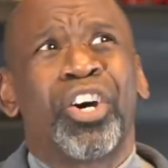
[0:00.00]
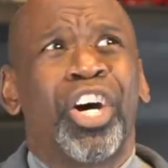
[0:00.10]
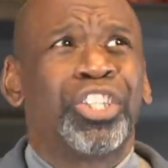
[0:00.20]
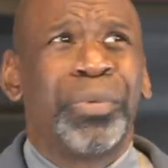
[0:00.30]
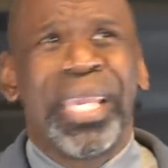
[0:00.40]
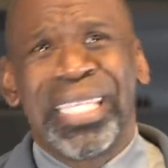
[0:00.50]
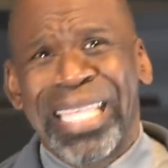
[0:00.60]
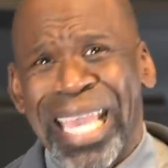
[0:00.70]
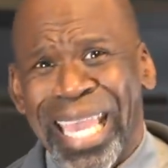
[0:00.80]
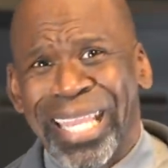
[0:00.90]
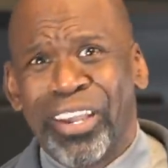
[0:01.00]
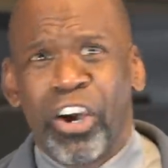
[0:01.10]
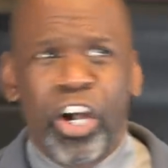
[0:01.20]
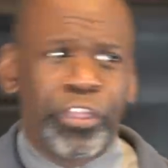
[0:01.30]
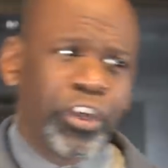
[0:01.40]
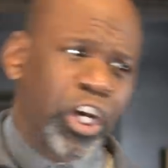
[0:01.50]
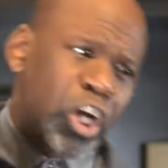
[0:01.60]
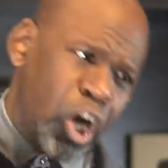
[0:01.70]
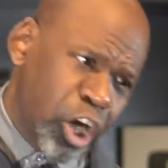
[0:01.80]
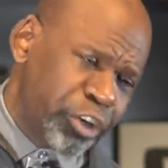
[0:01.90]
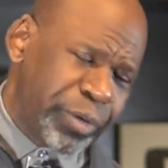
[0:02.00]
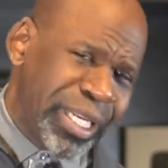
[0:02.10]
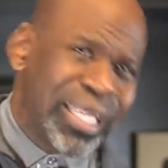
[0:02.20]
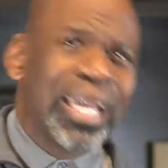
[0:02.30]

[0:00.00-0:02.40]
onto his head on the concrete